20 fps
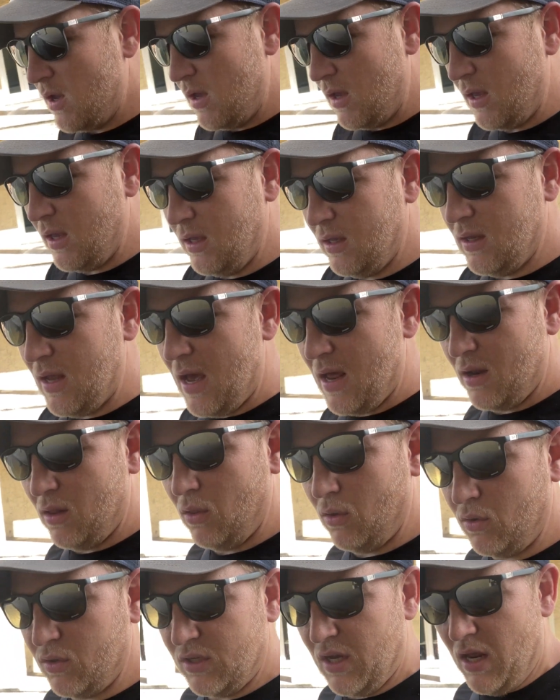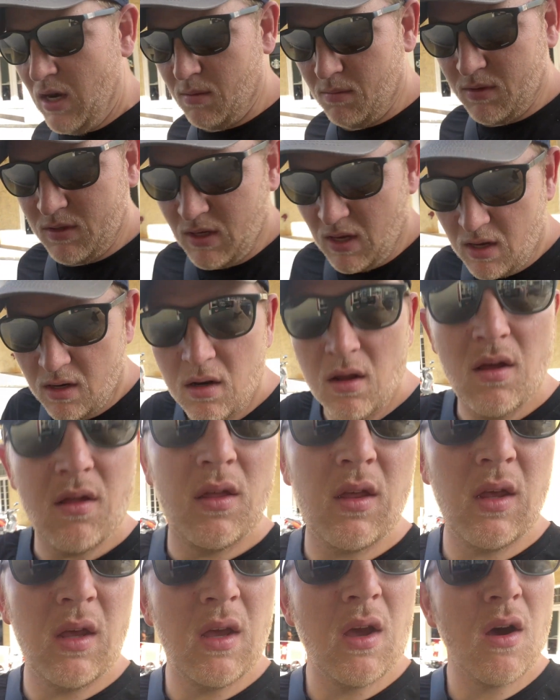it had a little sign up that said
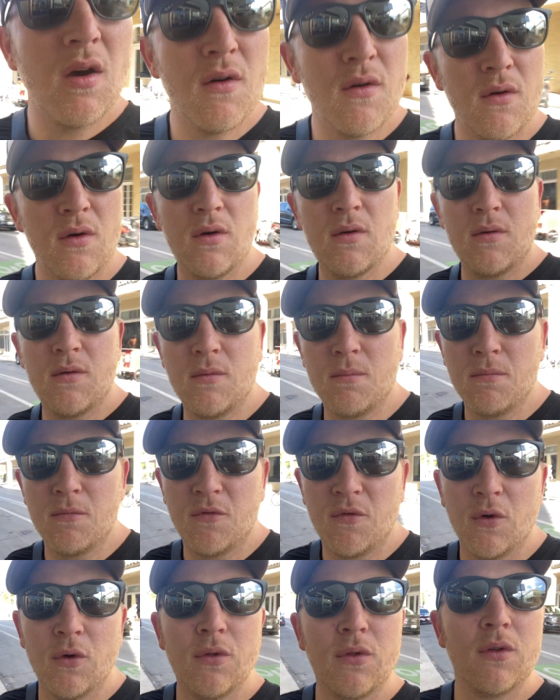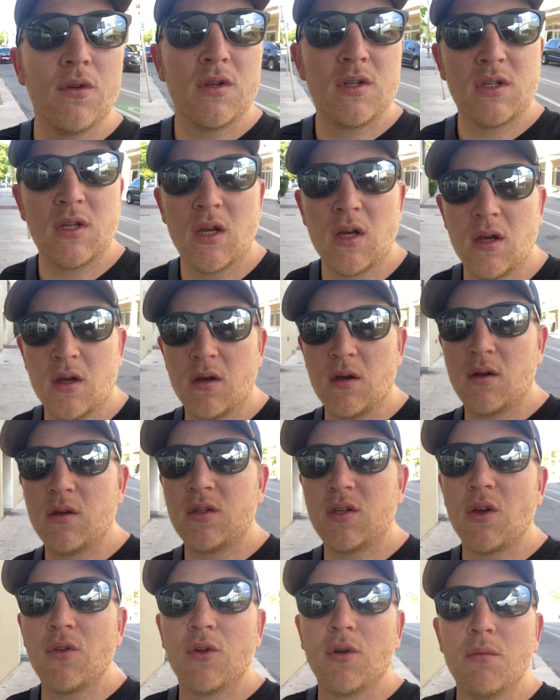the furthest
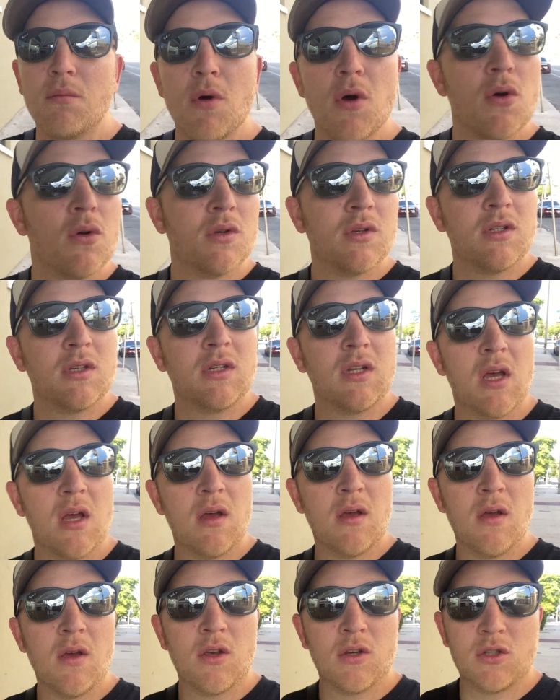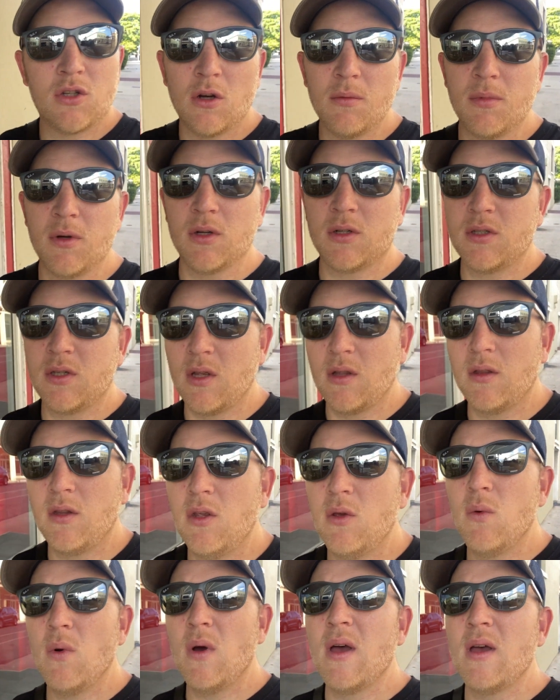southernmost Starbucks in
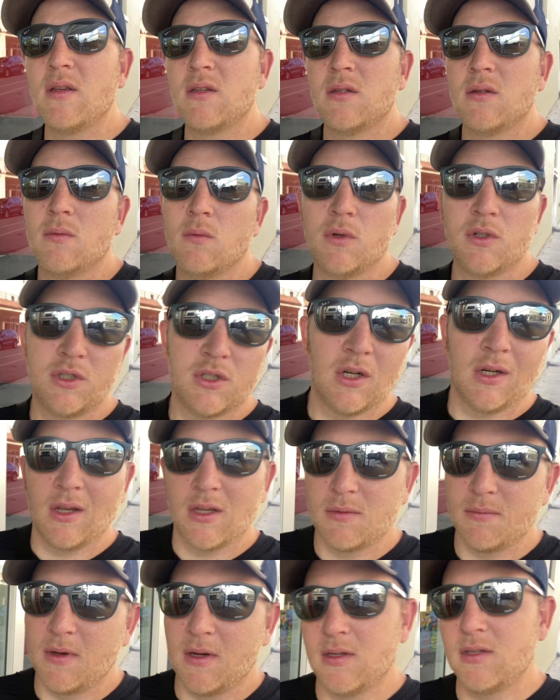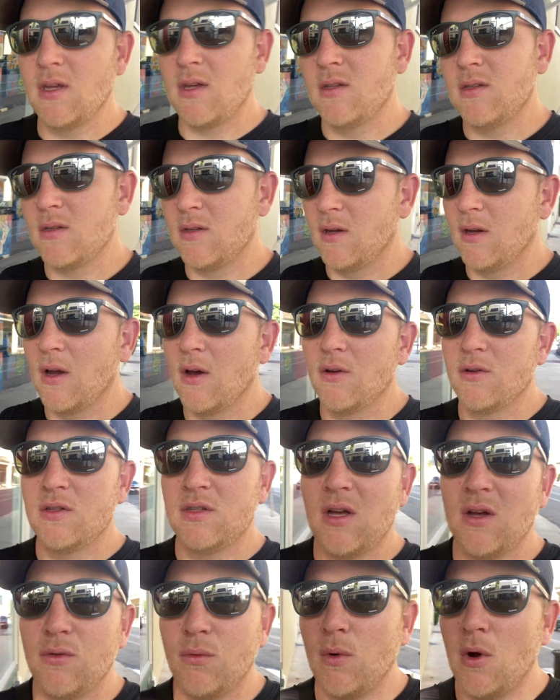the US, which I guess makes sense seeing how
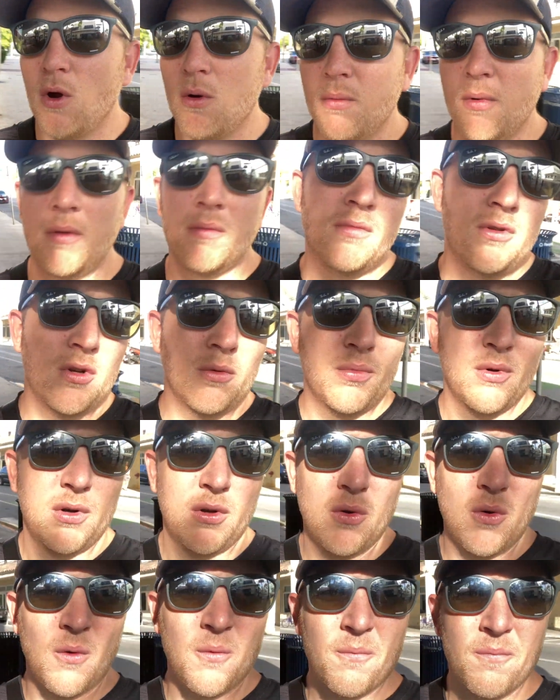south we are, but still pretty cool.